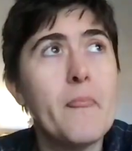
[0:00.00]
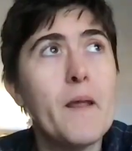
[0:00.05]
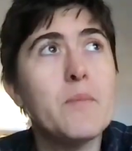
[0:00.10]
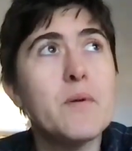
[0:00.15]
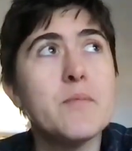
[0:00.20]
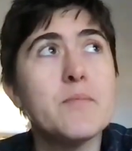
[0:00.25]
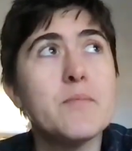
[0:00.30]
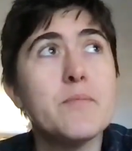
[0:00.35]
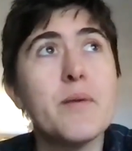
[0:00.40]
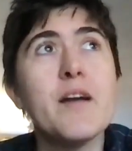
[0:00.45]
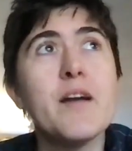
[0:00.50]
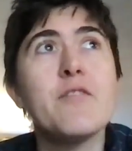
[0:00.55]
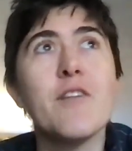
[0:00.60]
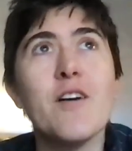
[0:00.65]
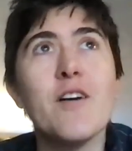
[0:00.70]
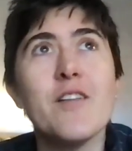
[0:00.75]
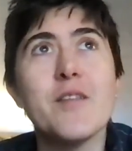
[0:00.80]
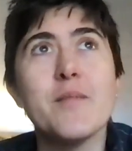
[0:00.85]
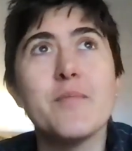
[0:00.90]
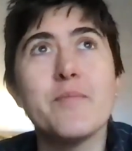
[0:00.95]
But by
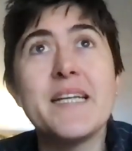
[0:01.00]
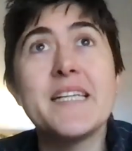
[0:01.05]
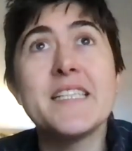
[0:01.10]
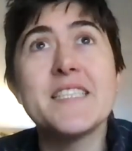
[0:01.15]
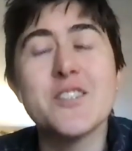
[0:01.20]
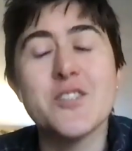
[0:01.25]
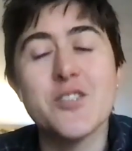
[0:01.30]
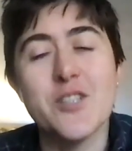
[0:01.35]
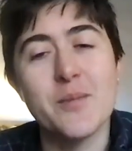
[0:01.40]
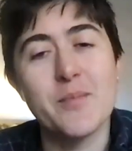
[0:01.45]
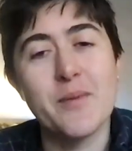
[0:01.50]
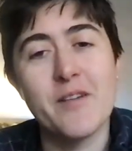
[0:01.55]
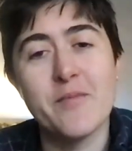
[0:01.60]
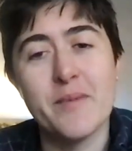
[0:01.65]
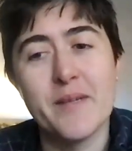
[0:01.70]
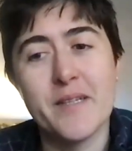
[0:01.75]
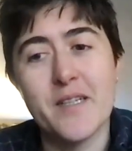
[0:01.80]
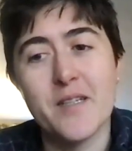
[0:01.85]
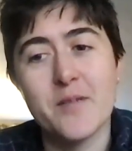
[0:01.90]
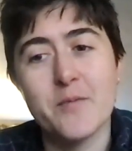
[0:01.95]
far the biggest trip I've
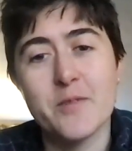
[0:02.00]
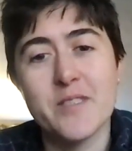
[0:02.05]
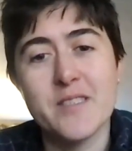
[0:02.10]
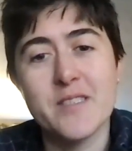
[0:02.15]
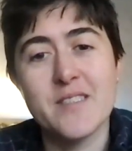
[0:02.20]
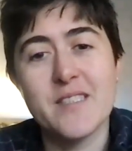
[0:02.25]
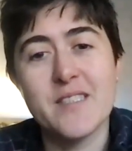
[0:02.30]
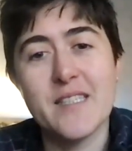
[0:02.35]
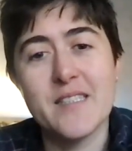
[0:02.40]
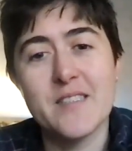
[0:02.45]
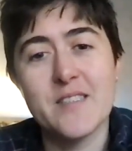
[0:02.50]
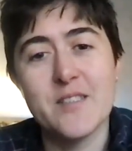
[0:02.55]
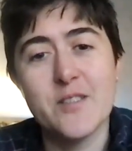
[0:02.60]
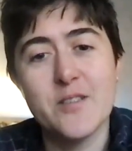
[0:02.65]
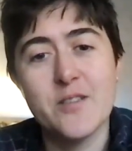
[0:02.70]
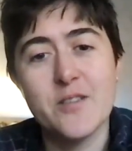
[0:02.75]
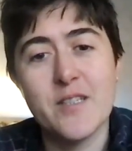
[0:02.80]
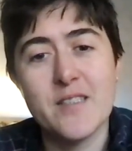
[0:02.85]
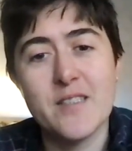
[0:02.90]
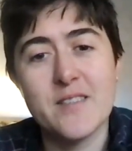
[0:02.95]
been on was in
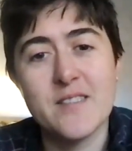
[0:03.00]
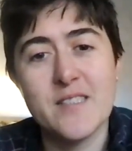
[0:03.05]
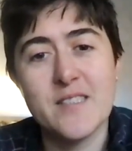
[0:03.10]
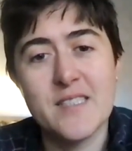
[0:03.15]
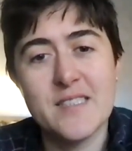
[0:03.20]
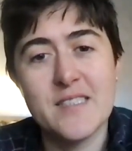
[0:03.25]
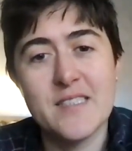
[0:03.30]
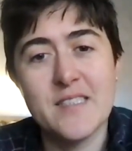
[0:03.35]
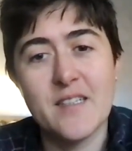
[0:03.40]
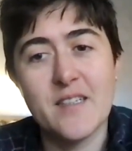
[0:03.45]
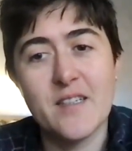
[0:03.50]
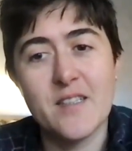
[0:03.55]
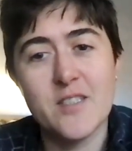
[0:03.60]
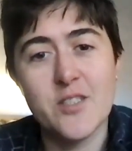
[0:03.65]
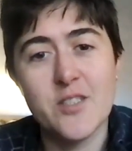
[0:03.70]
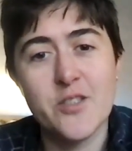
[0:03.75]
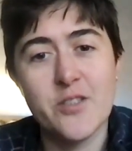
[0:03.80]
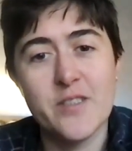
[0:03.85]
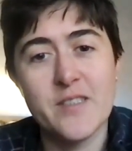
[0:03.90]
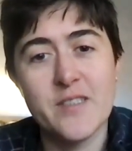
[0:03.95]
2016. I got
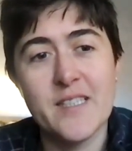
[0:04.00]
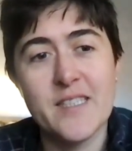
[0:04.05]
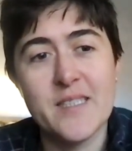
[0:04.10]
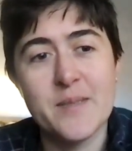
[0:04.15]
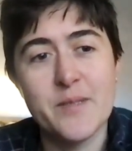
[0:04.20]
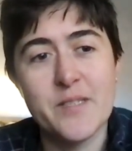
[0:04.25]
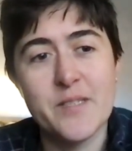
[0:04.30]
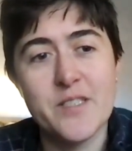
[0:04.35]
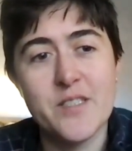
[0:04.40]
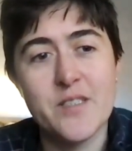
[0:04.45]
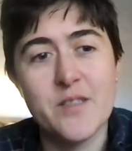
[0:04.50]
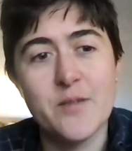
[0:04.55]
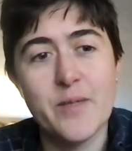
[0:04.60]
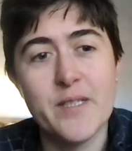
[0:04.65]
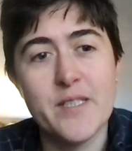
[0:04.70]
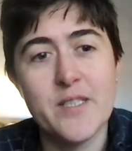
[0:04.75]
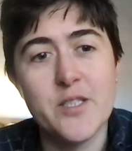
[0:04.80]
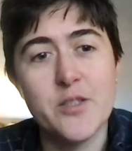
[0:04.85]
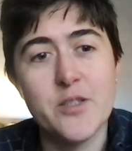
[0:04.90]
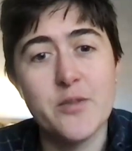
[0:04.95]
to join an expedition that
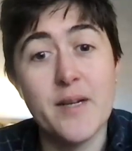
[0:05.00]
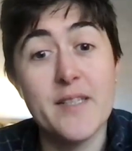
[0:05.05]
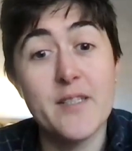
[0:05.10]
went to